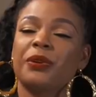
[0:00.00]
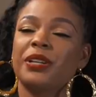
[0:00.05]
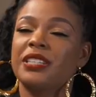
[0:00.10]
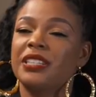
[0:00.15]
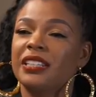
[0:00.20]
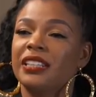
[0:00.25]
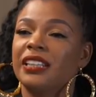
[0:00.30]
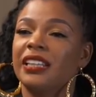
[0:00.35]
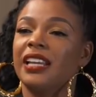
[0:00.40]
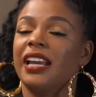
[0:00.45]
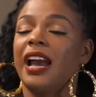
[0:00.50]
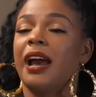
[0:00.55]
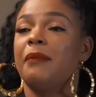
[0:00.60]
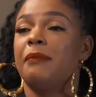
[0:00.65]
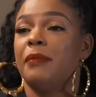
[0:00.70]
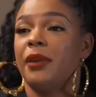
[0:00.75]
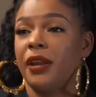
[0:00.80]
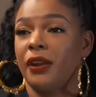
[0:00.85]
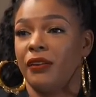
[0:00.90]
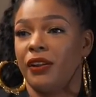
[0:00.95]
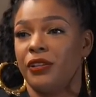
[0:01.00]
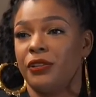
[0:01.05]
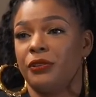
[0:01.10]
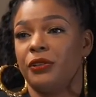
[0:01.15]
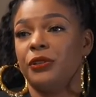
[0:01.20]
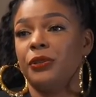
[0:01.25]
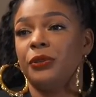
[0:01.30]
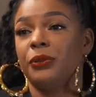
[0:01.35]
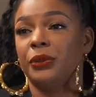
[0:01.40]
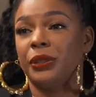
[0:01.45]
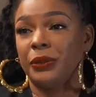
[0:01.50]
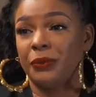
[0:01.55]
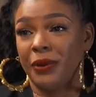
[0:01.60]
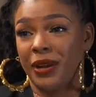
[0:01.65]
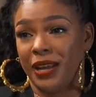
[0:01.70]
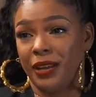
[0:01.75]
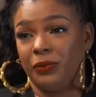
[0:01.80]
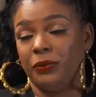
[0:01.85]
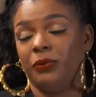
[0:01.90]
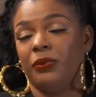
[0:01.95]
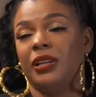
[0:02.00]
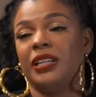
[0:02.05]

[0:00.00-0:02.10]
you recently got married. You're newlywed.